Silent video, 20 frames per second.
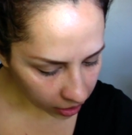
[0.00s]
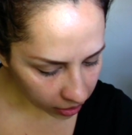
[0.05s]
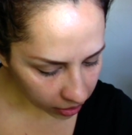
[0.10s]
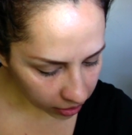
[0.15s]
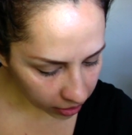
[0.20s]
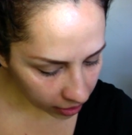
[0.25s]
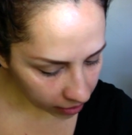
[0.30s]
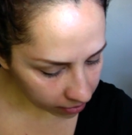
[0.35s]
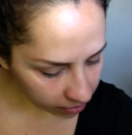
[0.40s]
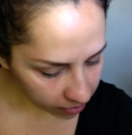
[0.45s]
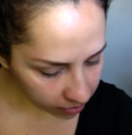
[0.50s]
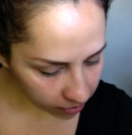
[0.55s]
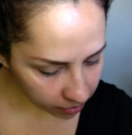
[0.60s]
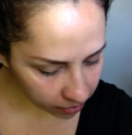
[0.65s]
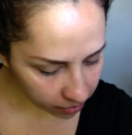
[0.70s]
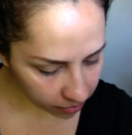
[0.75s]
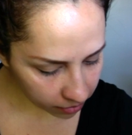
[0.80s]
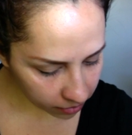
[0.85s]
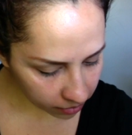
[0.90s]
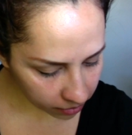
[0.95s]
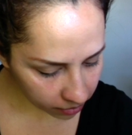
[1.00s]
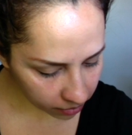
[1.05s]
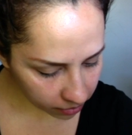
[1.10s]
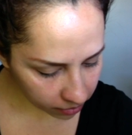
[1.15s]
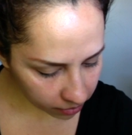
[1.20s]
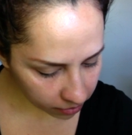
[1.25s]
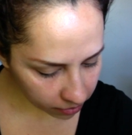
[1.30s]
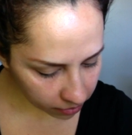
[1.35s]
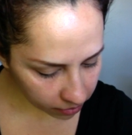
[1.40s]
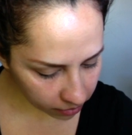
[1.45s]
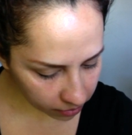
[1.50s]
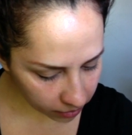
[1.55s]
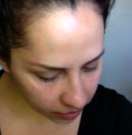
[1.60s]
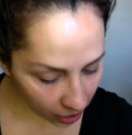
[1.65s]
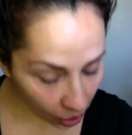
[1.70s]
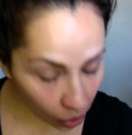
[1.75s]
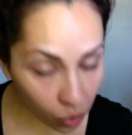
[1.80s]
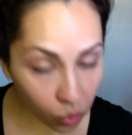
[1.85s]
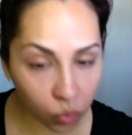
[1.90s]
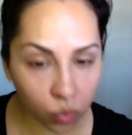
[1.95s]
Yep.
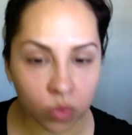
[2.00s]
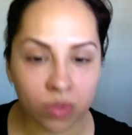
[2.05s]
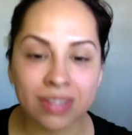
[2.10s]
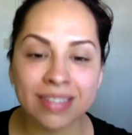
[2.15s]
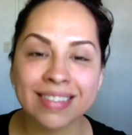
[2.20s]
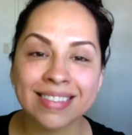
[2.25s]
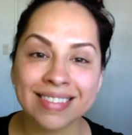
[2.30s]
Oh,